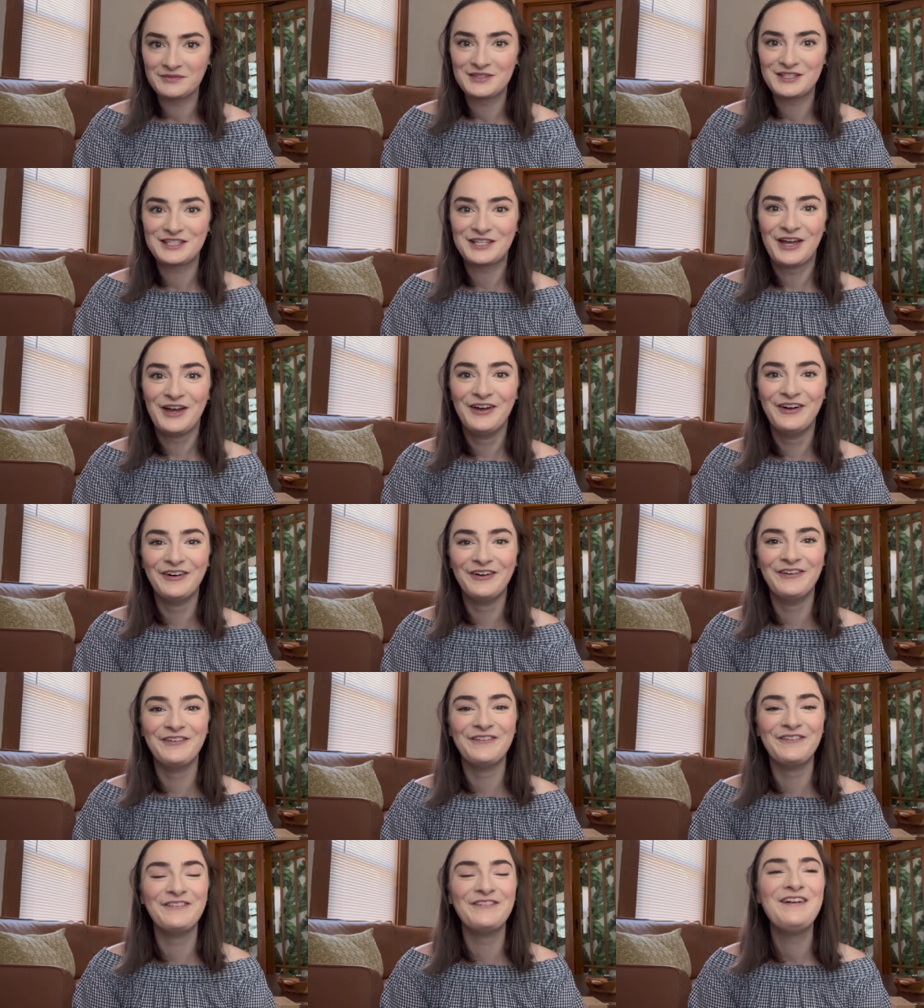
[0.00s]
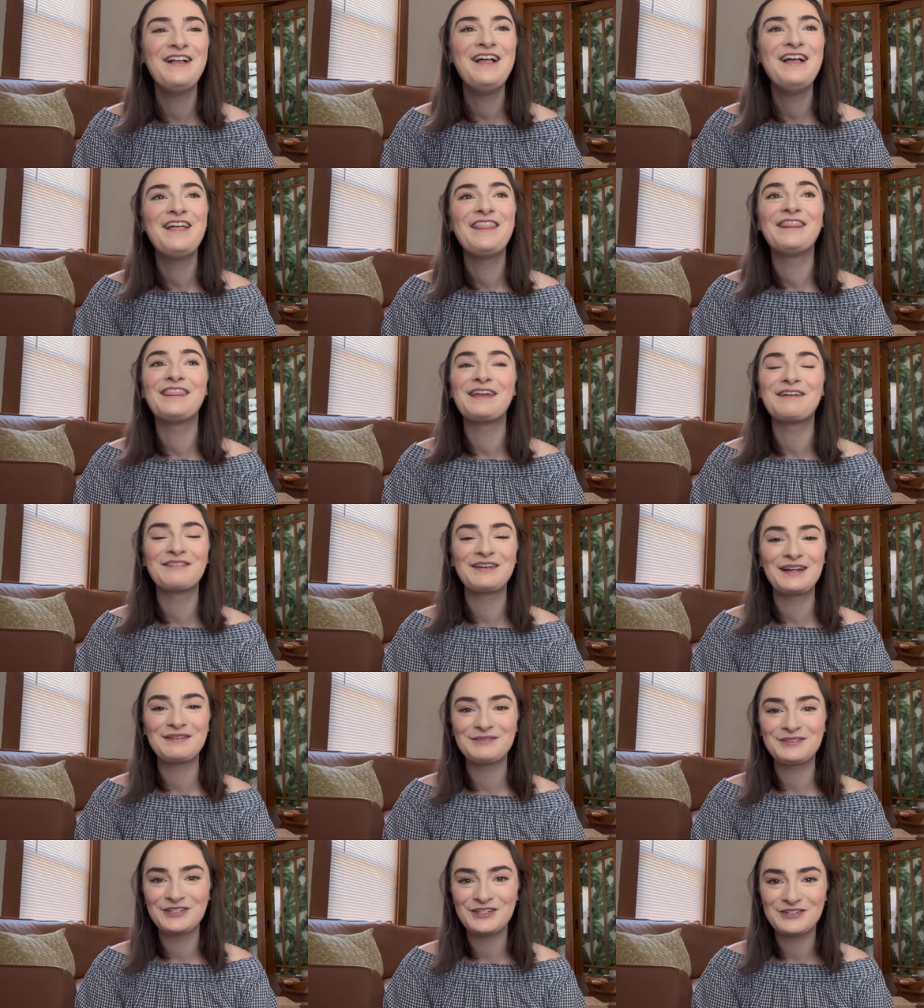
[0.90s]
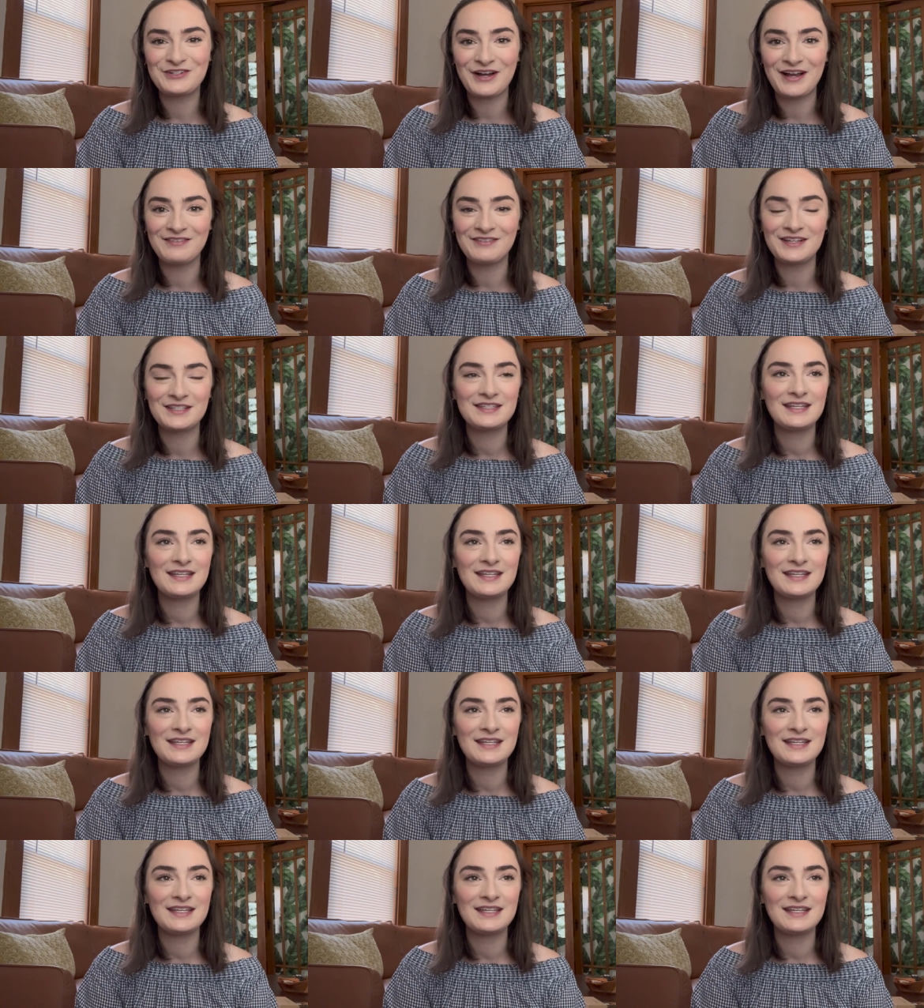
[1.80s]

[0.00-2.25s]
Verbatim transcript: so they were able to drive us.